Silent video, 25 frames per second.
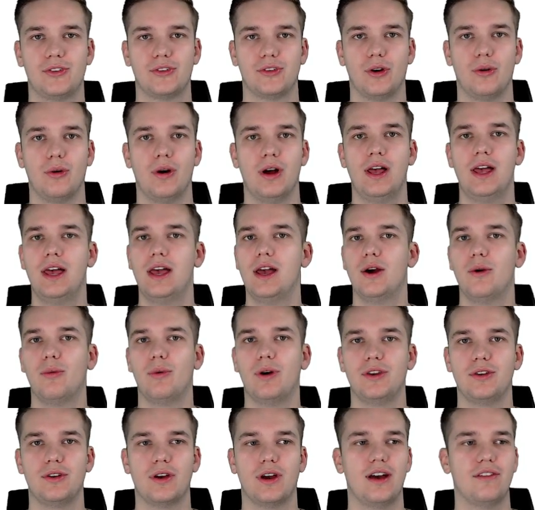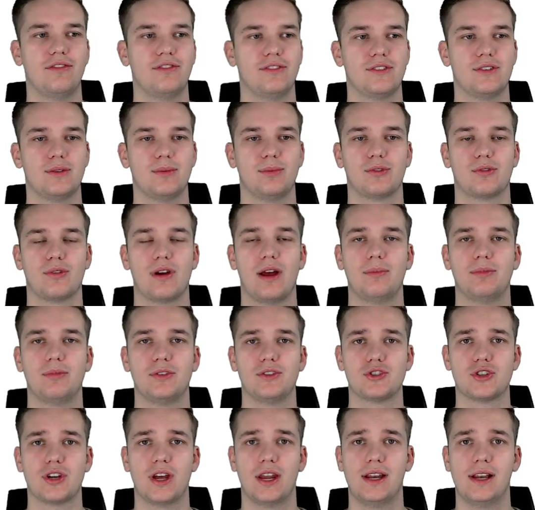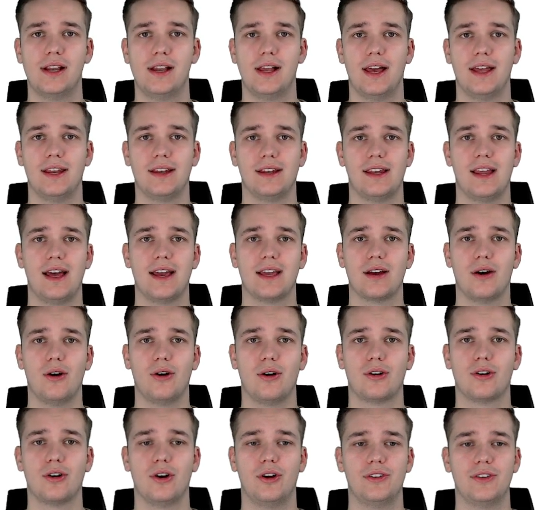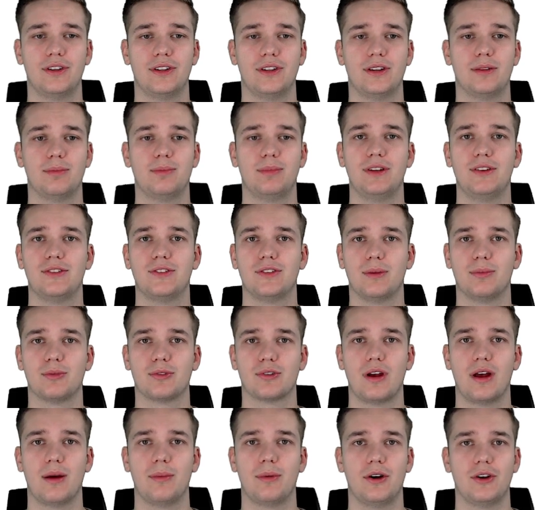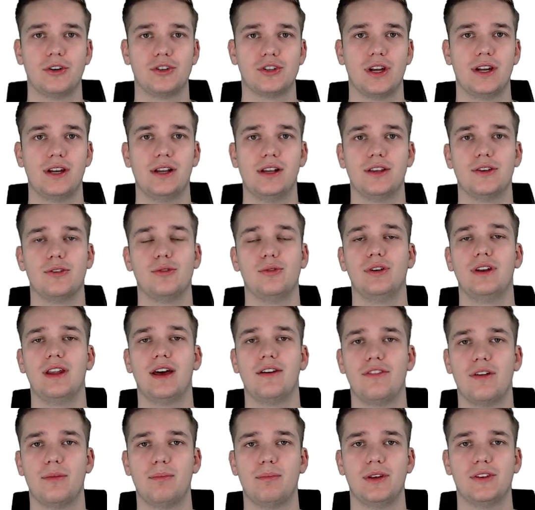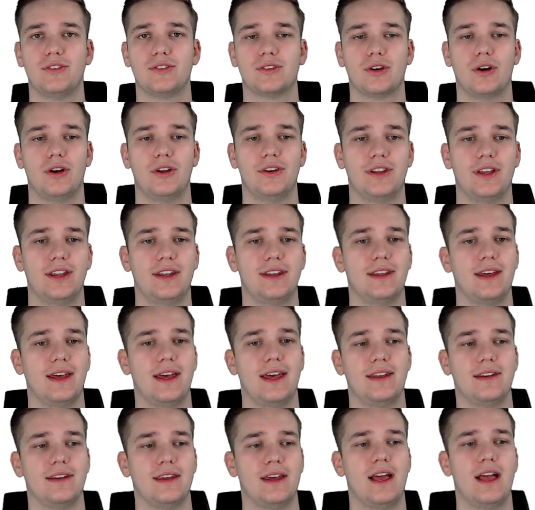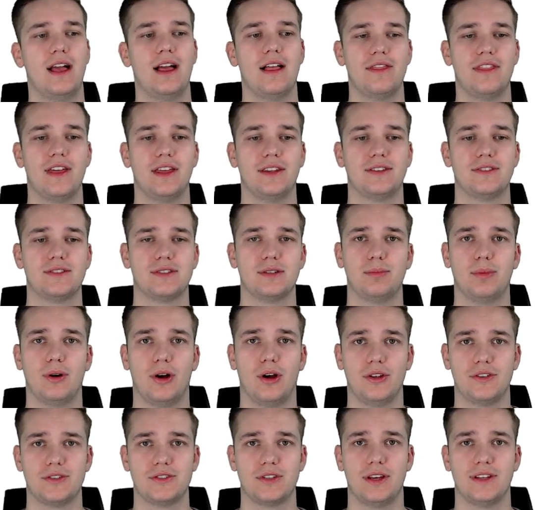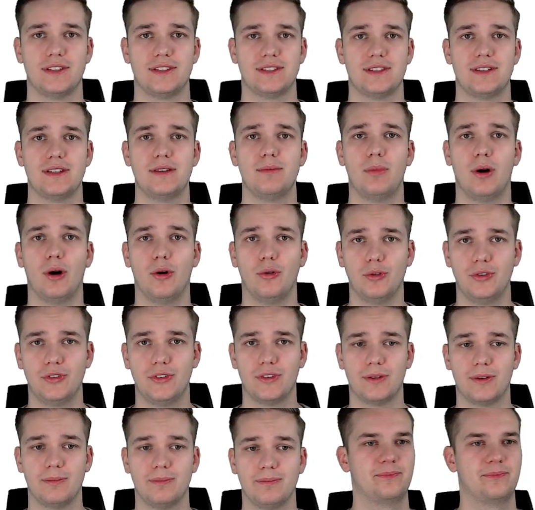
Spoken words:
So when you haven't subscribed this channel and like our content, please subscribe our channel. You never miss content and that supports us the most.